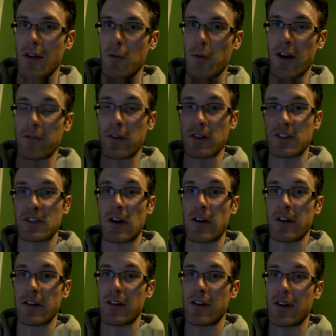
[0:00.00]
when I first
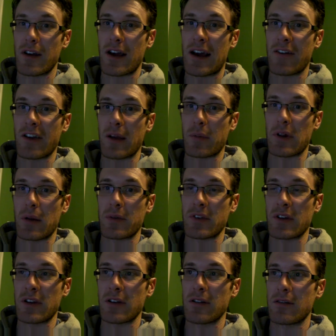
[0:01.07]
started having
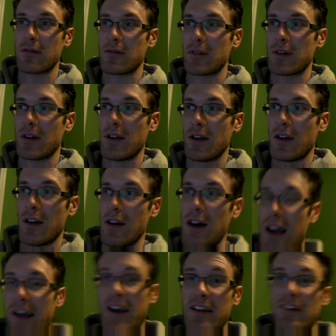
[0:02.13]
epilepsy,
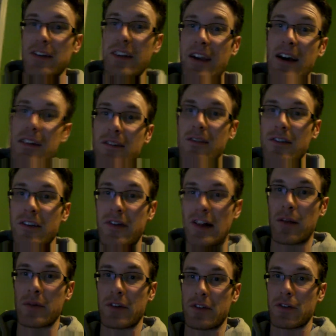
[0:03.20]
I hadn't yet
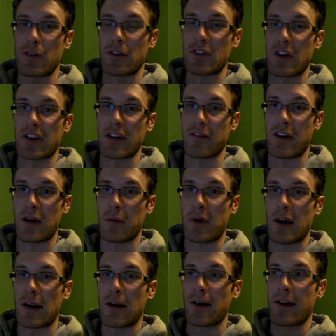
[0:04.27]
developed into a psychic
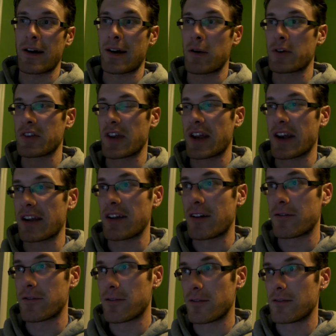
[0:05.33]
vampire, and I wasn't getting
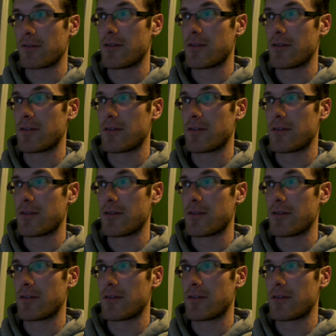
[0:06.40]
enough